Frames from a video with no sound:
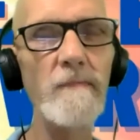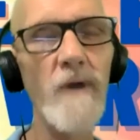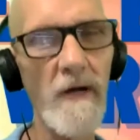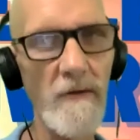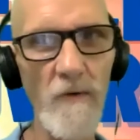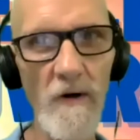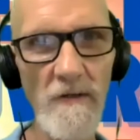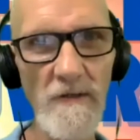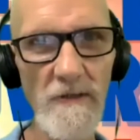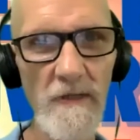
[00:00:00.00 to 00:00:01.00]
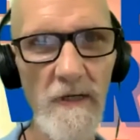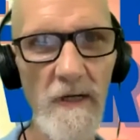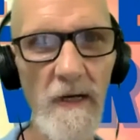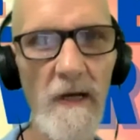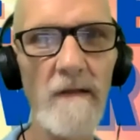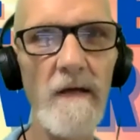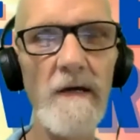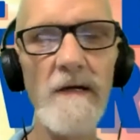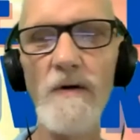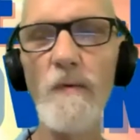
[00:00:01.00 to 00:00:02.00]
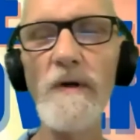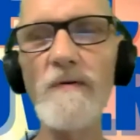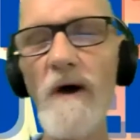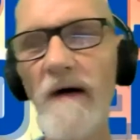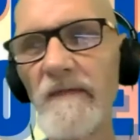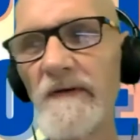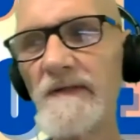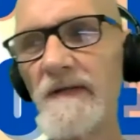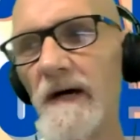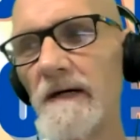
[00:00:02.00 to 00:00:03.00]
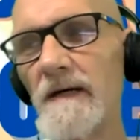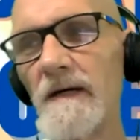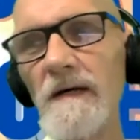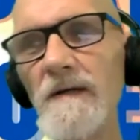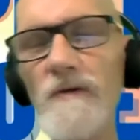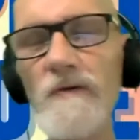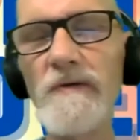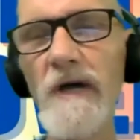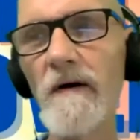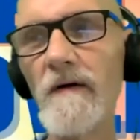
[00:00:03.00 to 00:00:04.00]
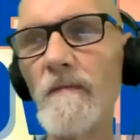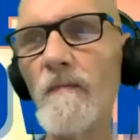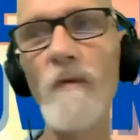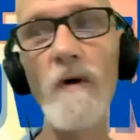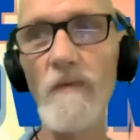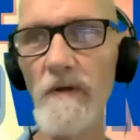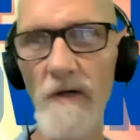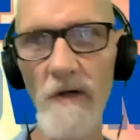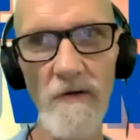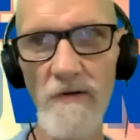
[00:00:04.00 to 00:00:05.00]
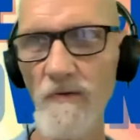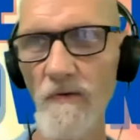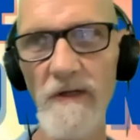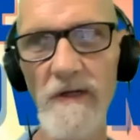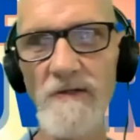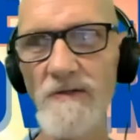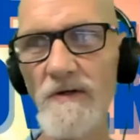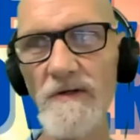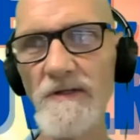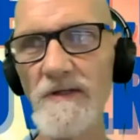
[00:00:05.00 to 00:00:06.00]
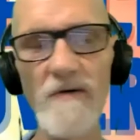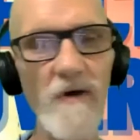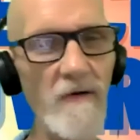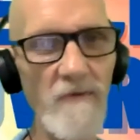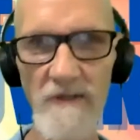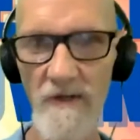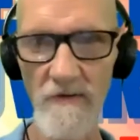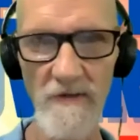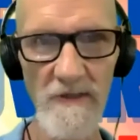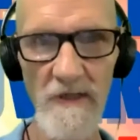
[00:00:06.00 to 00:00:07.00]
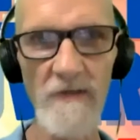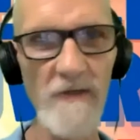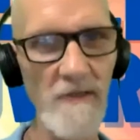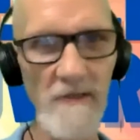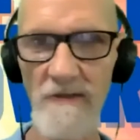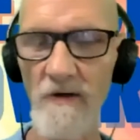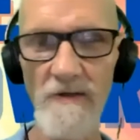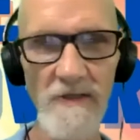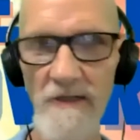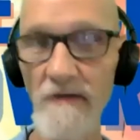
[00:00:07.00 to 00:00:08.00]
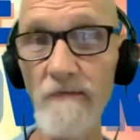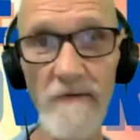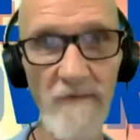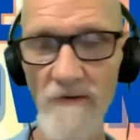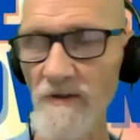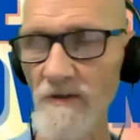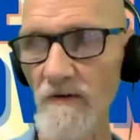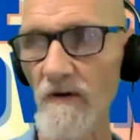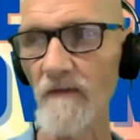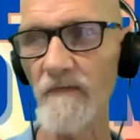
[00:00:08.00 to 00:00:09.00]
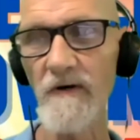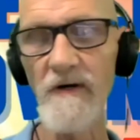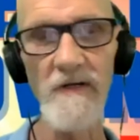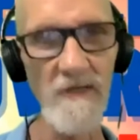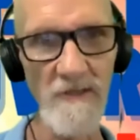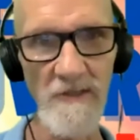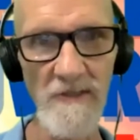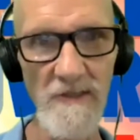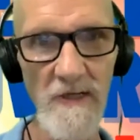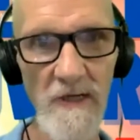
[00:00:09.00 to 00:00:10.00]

brainwashed. They hear what you have to say. You tell them, well, within 120 days, you're going to see great results, and you're going to start seeing a reversal of your conditions.